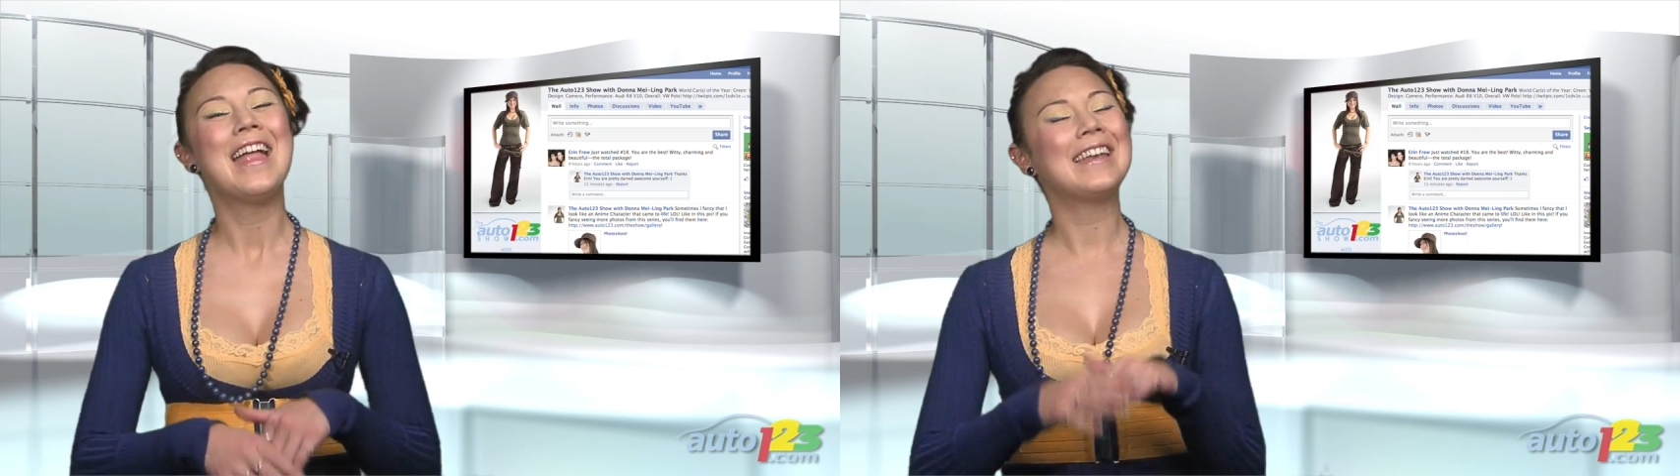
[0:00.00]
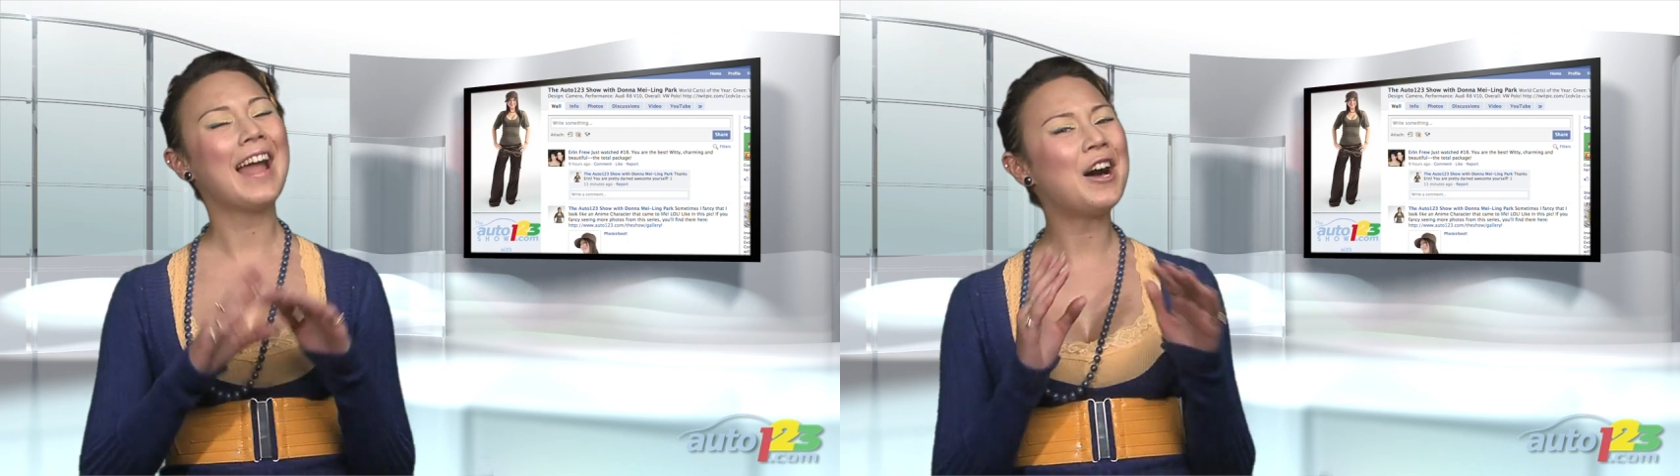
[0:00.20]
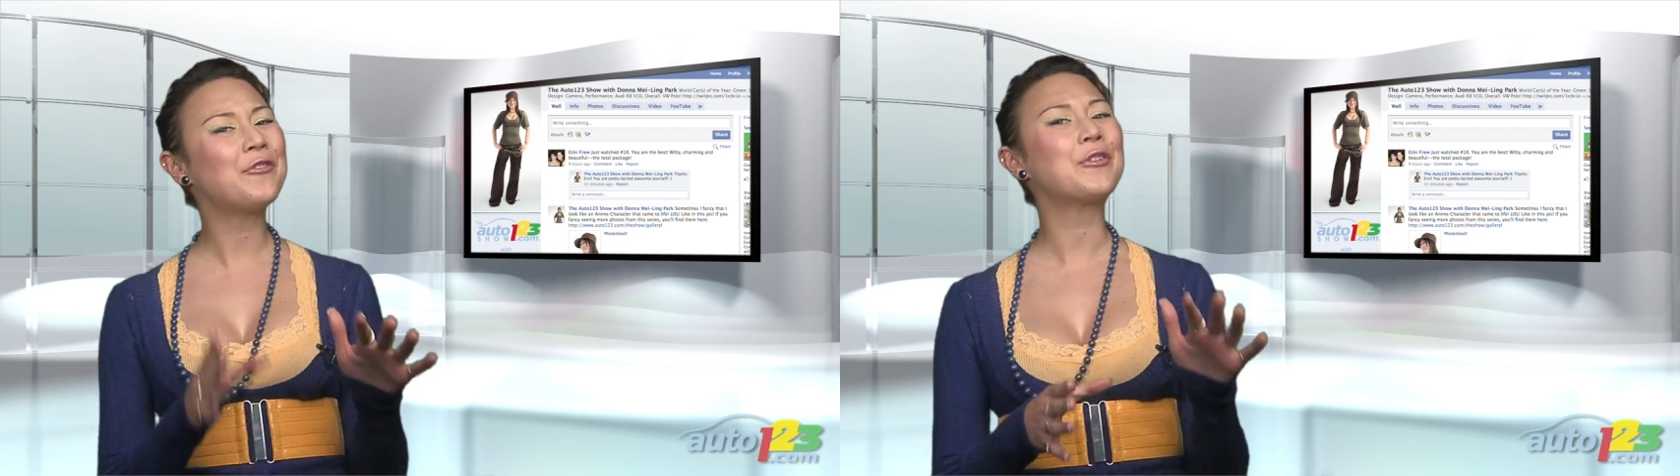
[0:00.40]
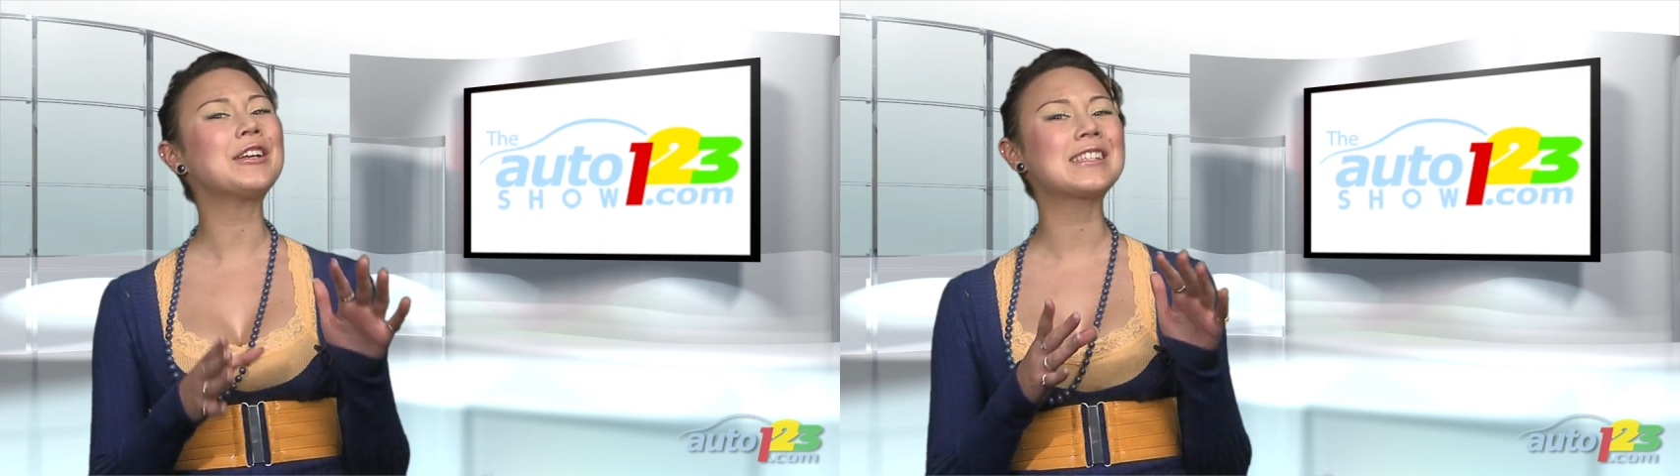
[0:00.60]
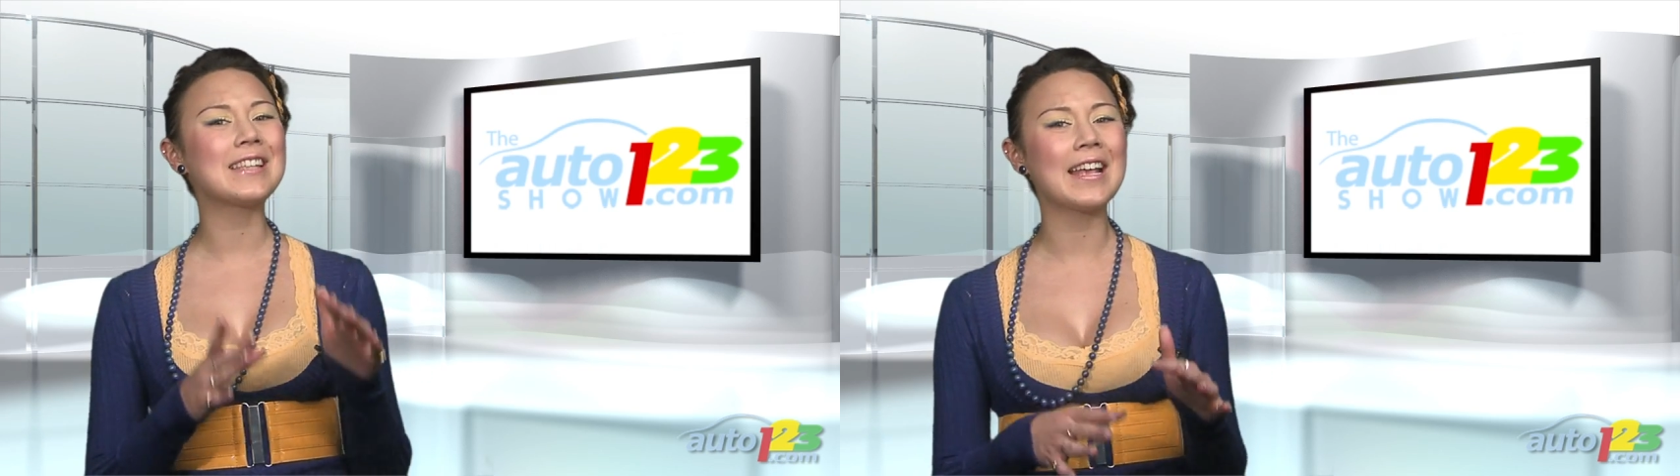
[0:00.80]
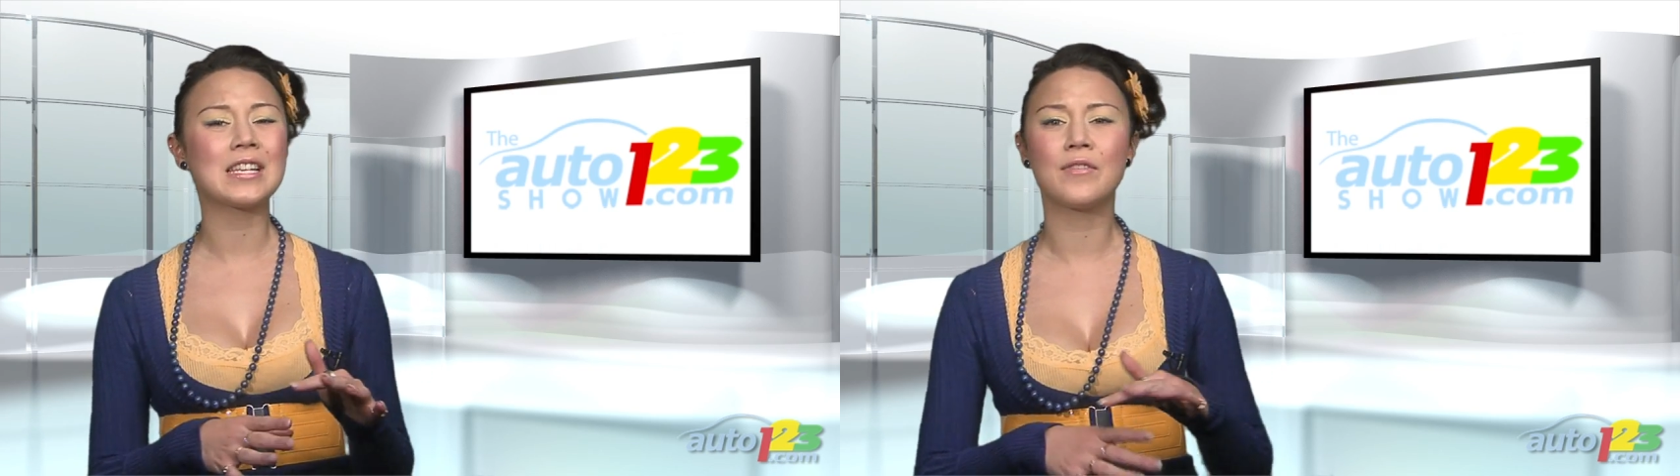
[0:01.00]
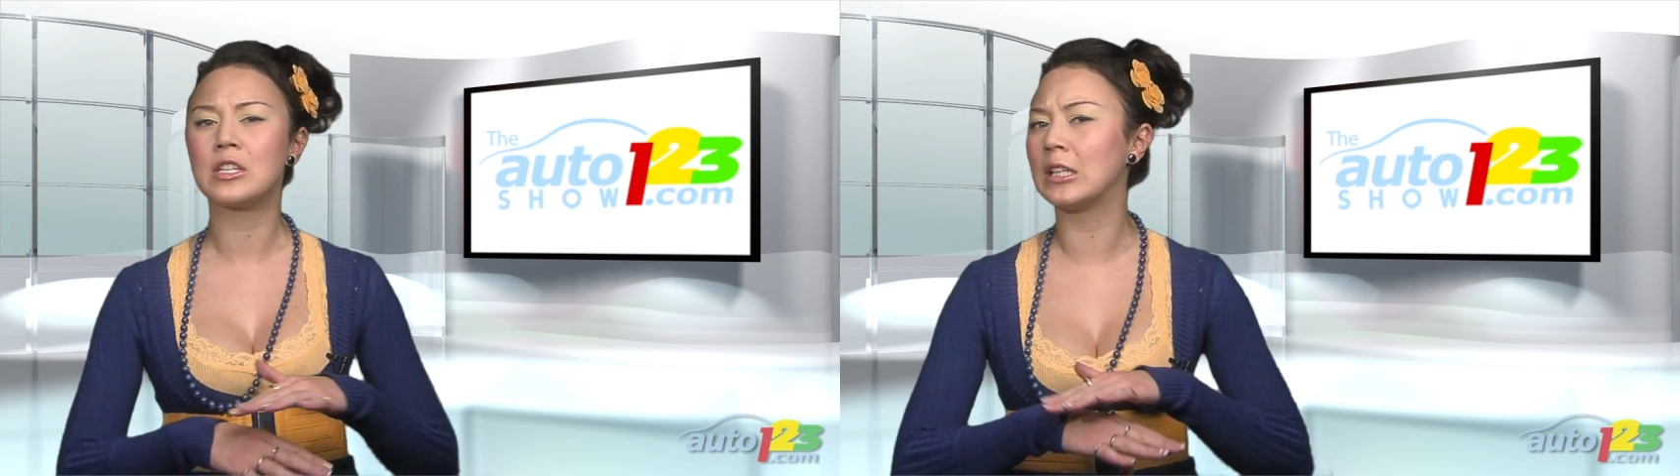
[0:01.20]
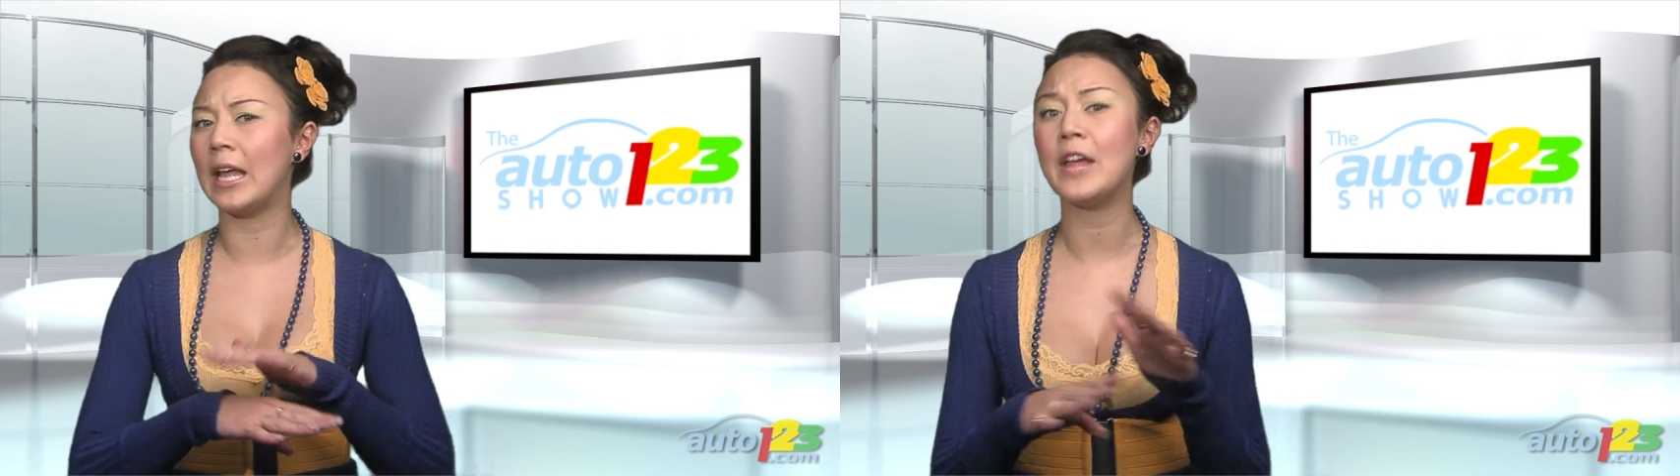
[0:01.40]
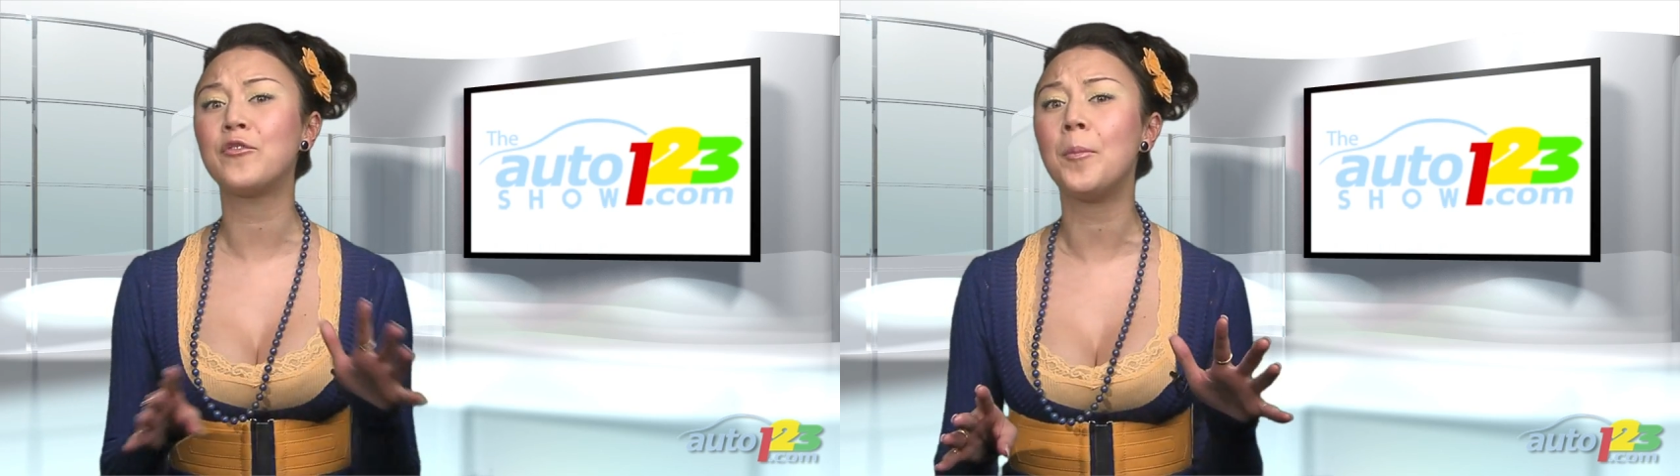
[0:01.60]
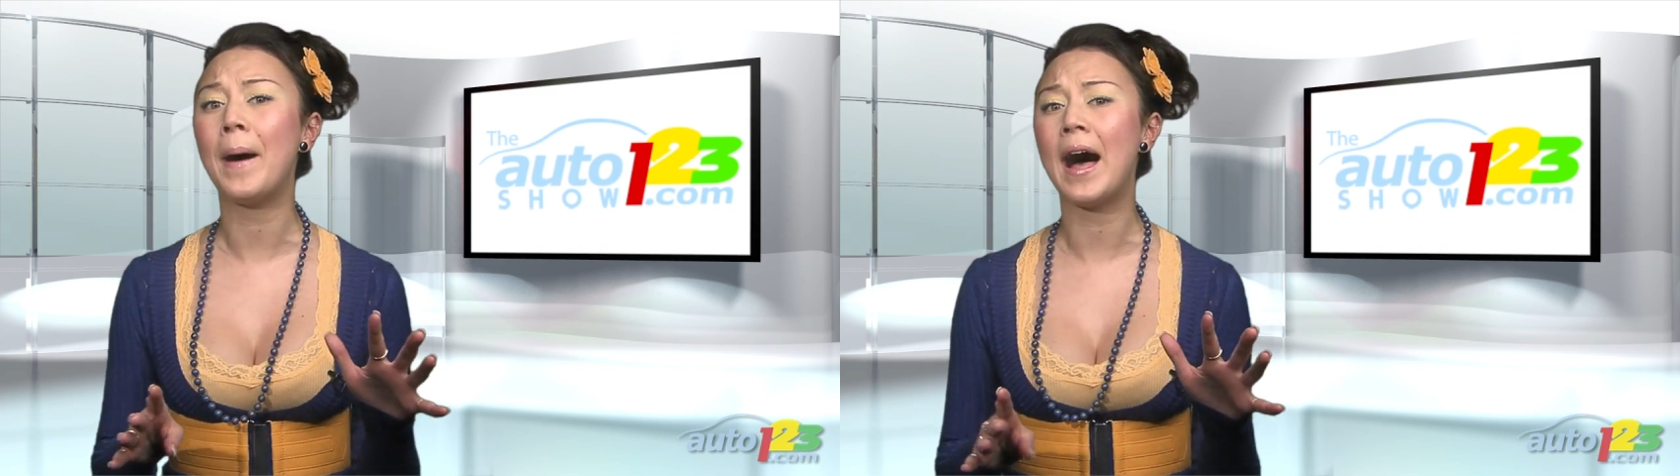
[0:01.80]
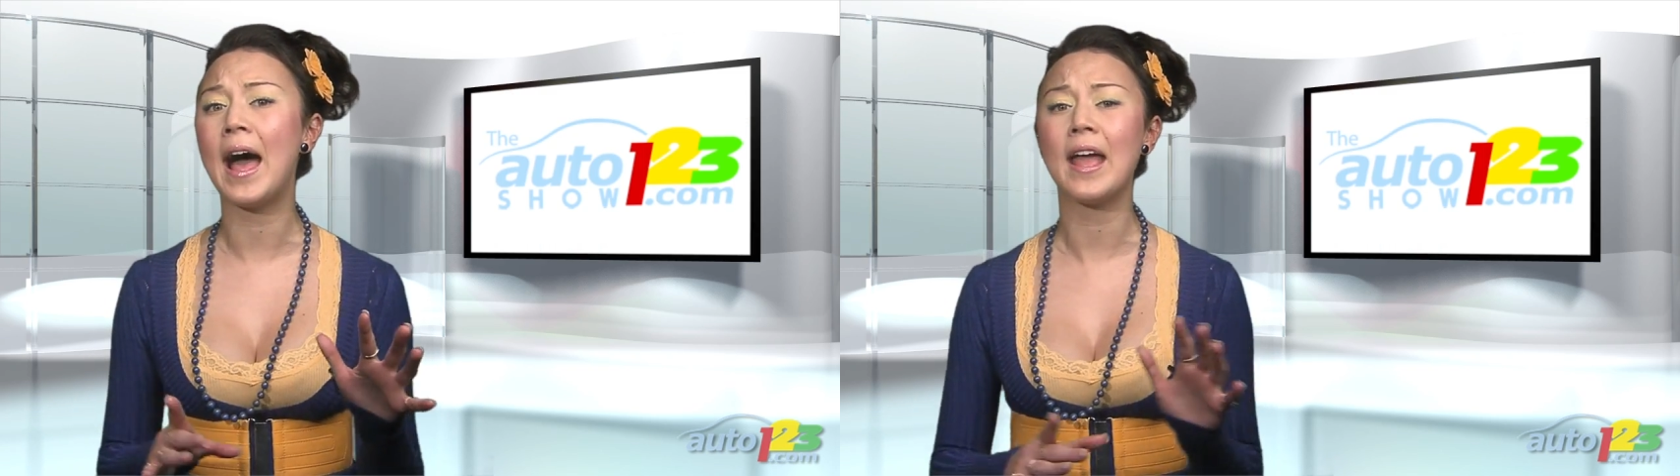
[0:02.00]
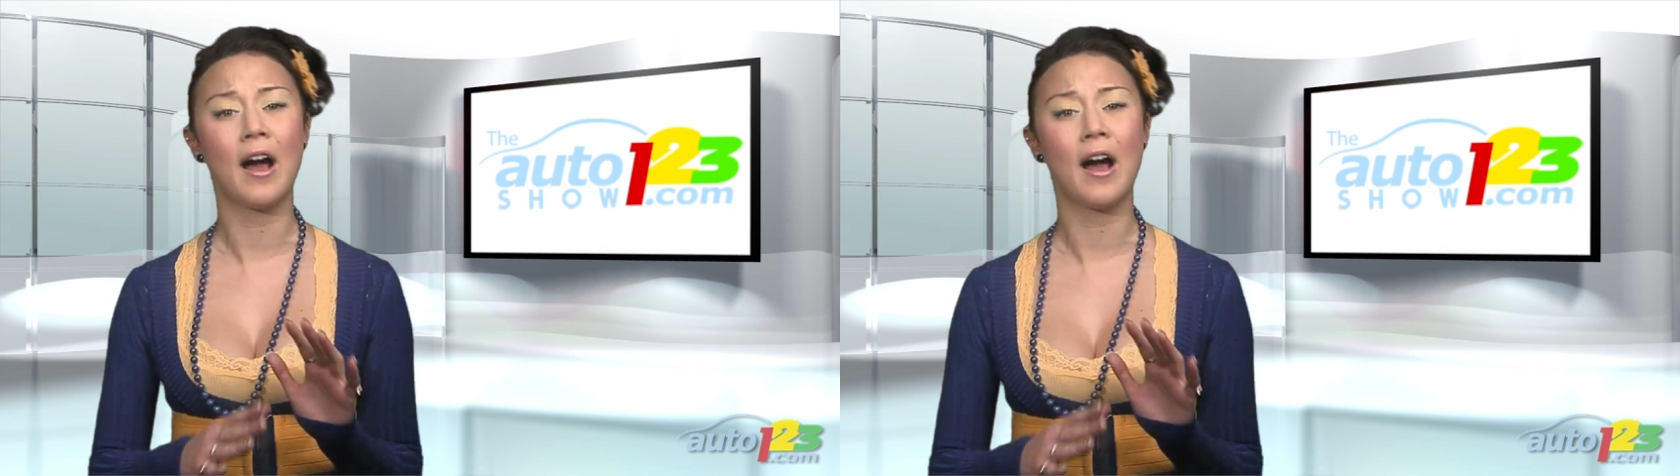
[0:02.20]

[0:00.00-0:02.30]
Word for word: Now for a slice of the delightful pie,